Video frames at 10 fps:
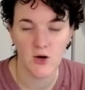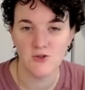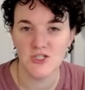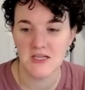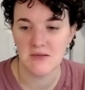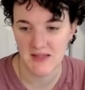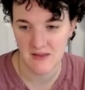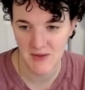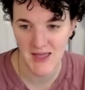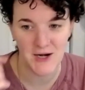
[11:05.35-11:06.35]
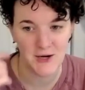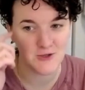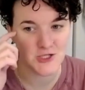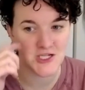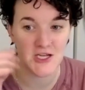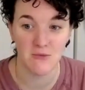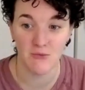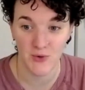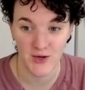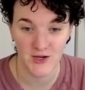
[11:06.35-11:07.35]
Oh, she can play the piano, she can
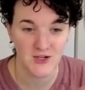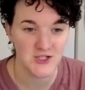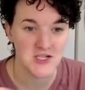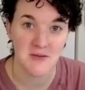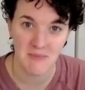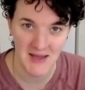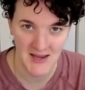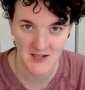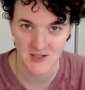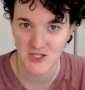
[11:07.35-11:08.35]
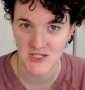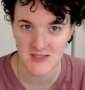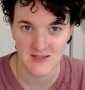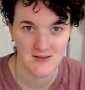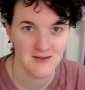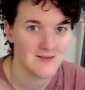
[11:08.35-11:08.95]
embroider, she can paint, she's